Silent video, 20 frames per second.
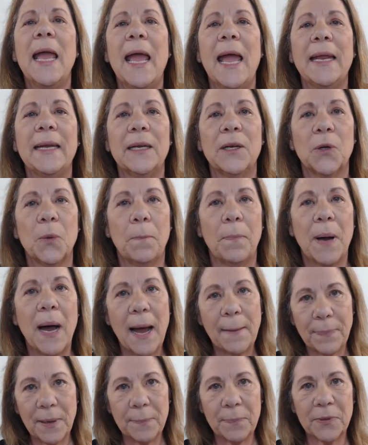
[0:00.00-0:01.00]
and it'll
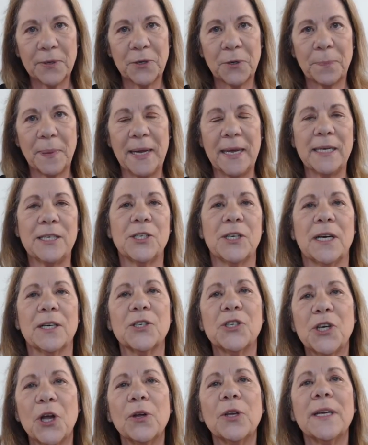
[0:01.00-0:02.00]
pop up on your page, and I'll
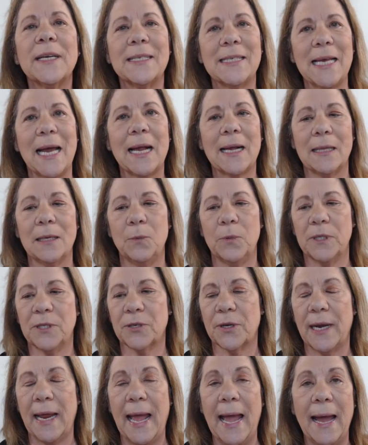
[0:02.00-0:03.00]
show you exactly what's
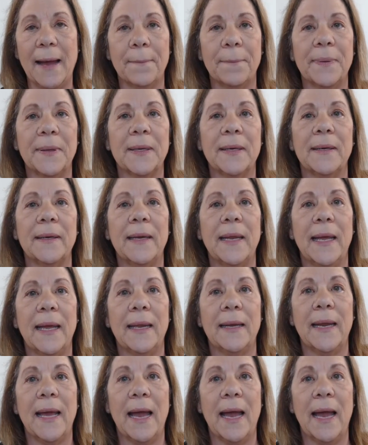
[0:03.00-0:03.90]
going to happen and